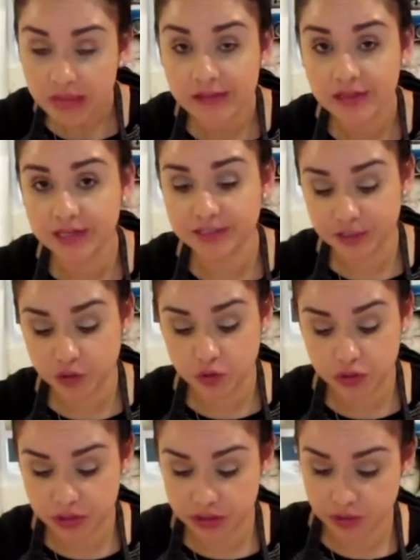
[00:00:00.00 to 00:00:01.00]
Like I said, you
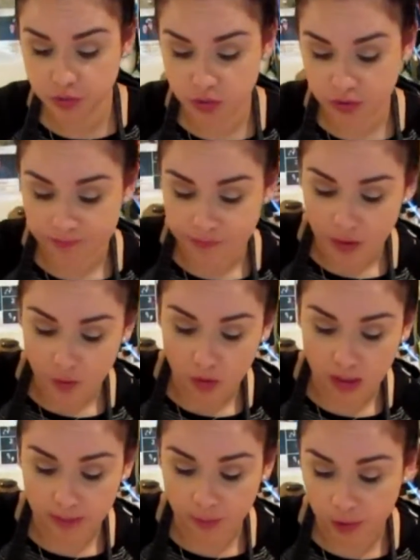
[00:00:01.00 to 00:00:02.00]
could eat this with
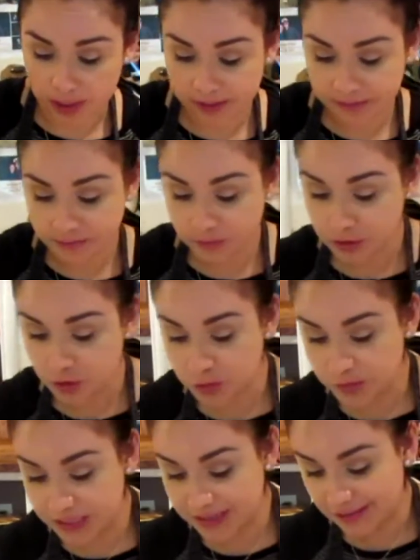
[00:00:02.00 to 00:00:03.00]
guacamole, which
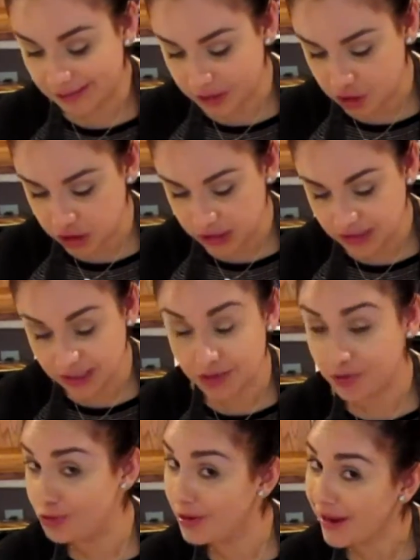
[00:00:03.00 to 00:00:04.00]
would be delicious.
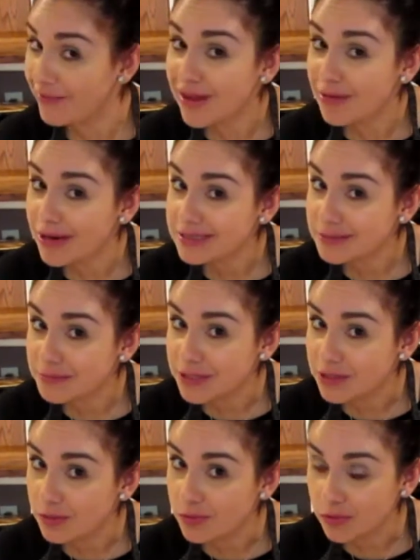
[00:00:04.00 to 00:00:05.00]
And you have that recipe,
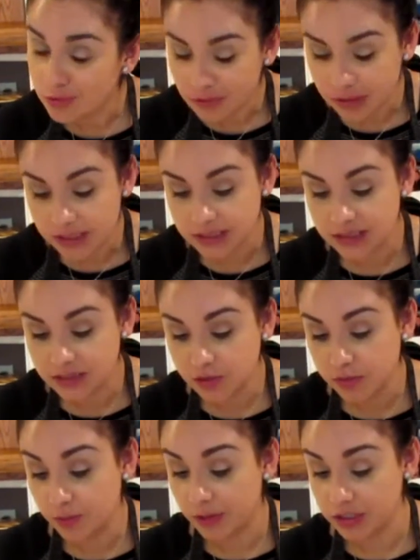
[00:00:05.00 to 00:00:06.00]
don't you? Because
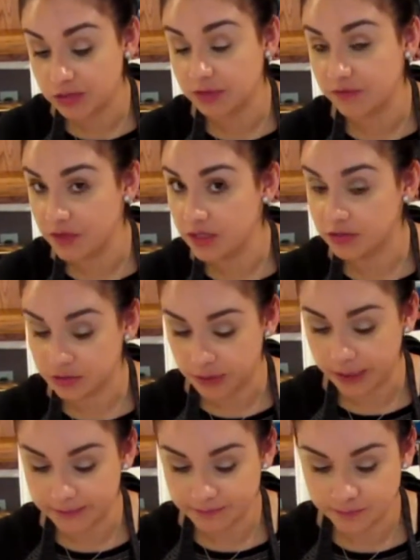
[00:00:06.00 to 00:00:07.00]
you've been watching my videos,
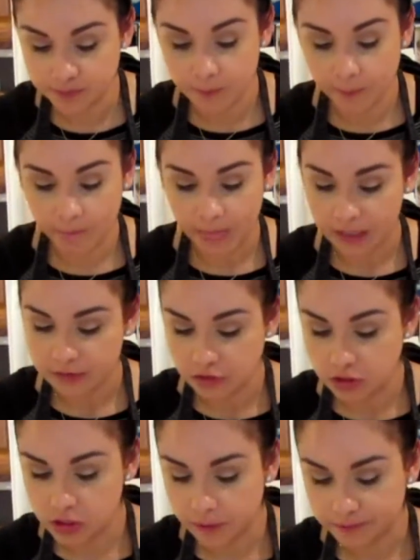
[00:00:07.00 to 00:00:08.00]
right?
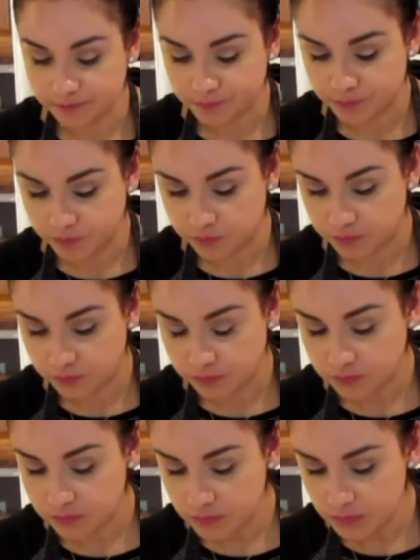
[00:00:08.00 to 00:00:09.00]
So,
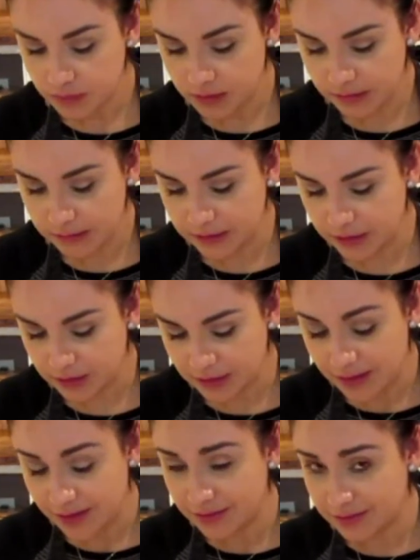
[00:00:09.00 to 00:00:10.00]
look,
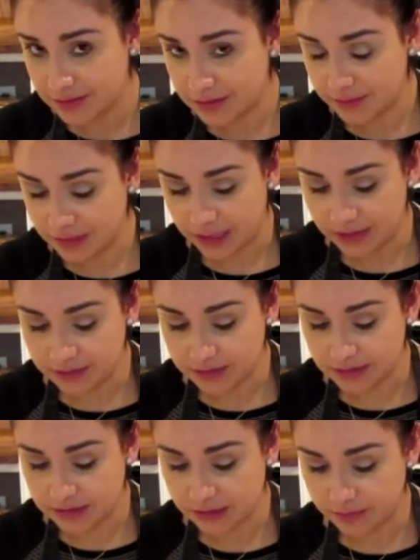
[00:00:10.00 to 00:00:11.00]
this avocado is
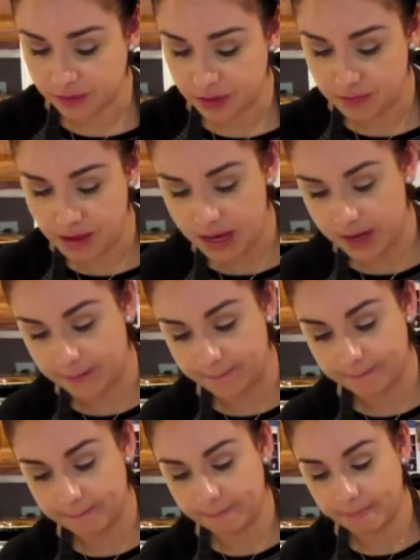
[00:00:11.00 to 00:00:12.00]
a slippery man.
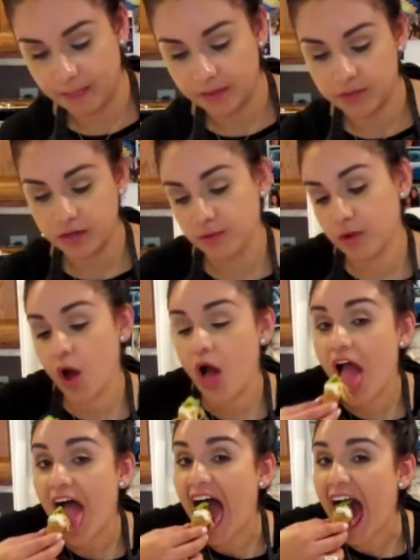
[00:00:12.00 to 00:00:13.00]
Here we go.